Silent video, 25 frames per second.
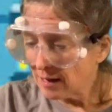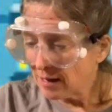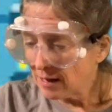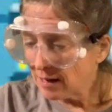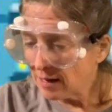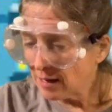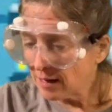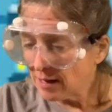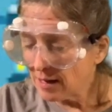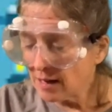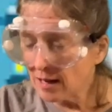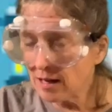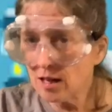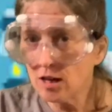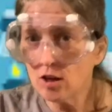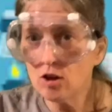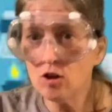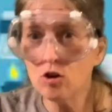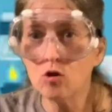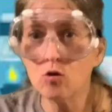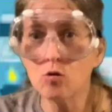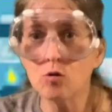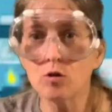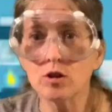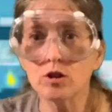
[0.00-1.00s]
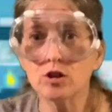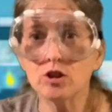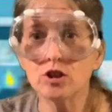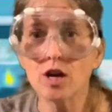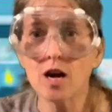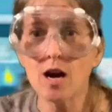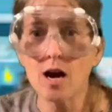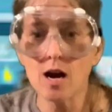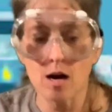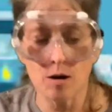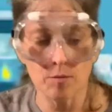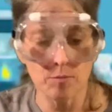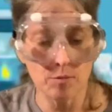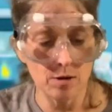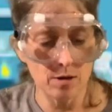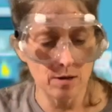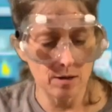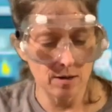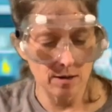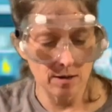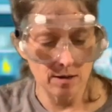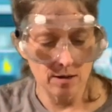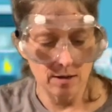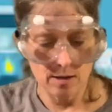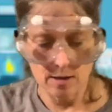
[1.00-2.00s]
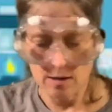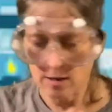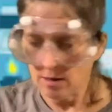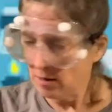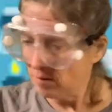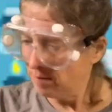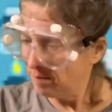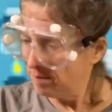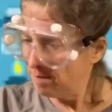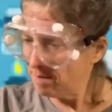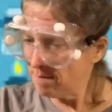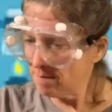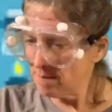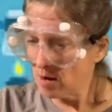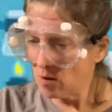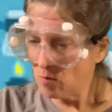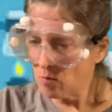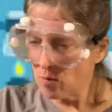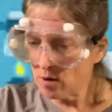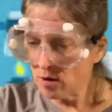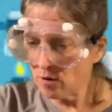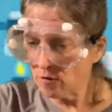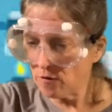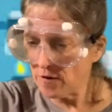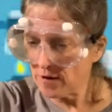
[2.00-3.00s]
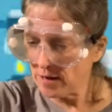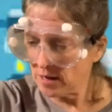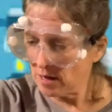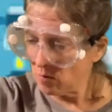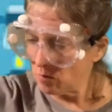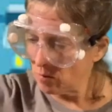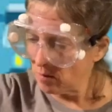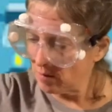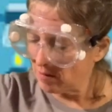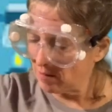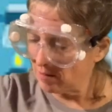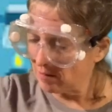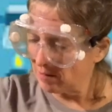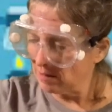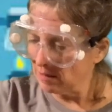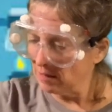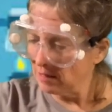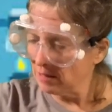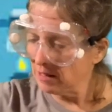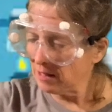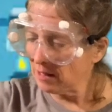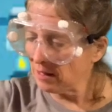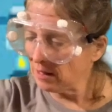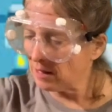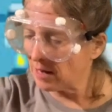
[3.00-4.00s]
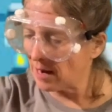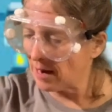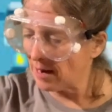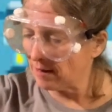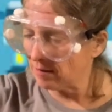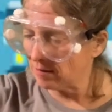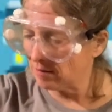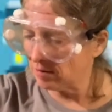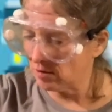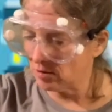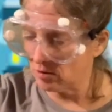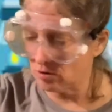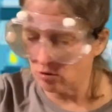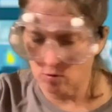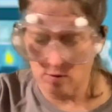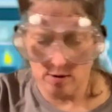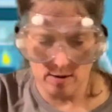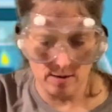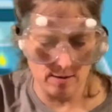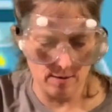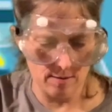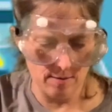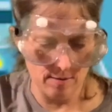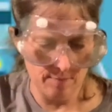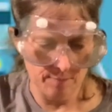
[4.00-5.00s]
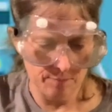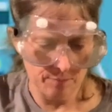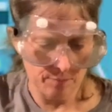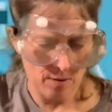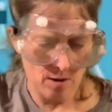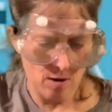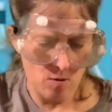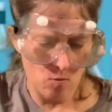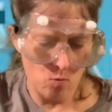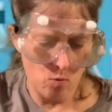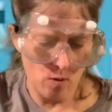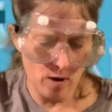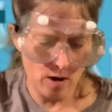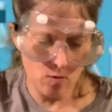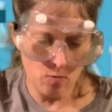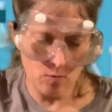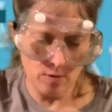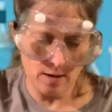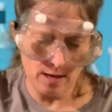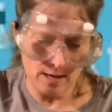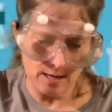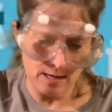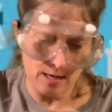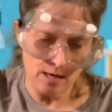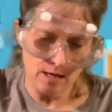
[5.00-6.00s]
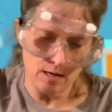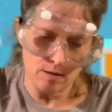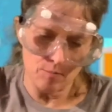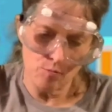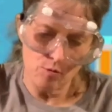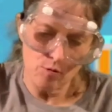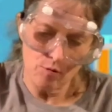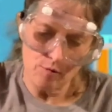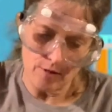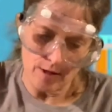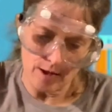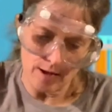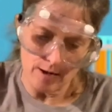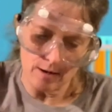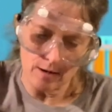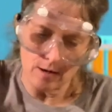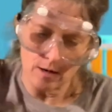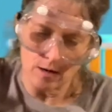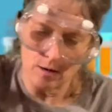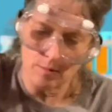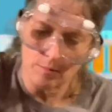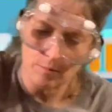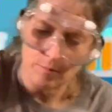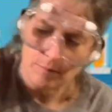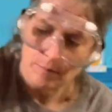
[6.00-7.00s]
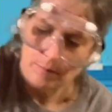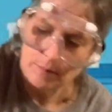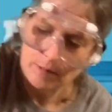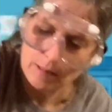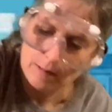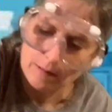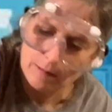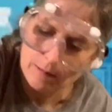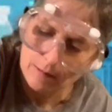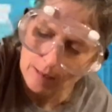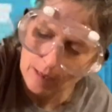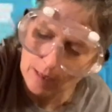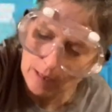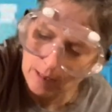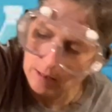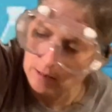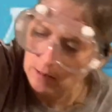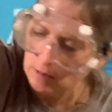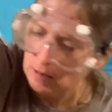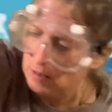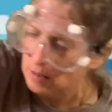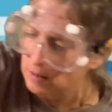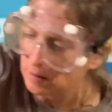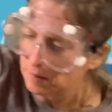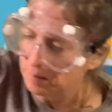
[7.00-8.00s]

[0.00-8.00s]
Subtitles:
It can do the job. I wonder if I can get one of these little guys to do it. Where would I need to move that arm? Let's take a look.